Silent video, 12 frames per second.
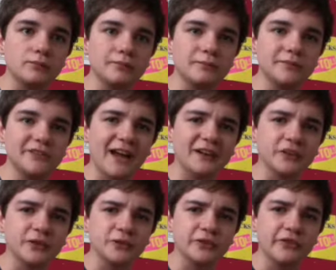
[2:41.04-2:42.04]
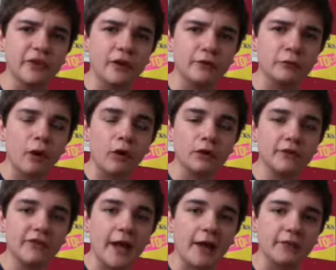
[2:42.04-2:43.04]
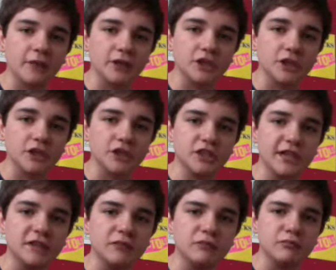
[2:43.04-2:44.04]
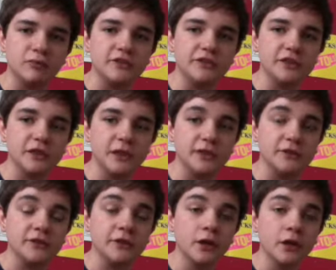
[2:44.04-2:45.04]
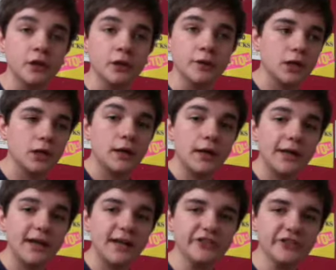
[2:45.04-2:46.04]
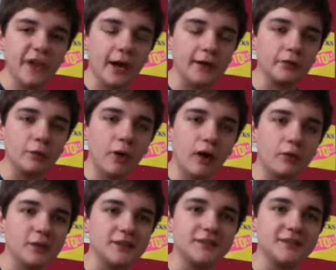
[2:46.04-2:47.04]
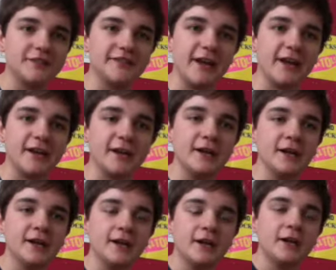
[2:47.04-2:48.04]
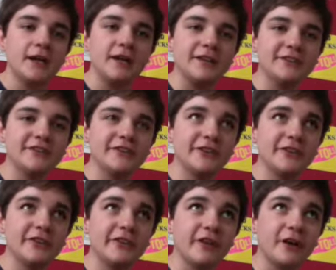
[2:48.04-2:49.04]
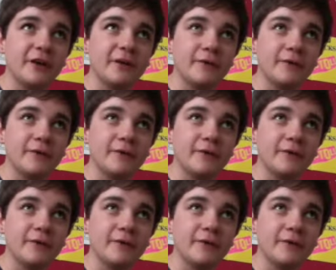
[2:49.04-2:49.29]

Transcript: scandals that have rocked the Catholic Church in recent years. I guess kind of what I wanted to say is that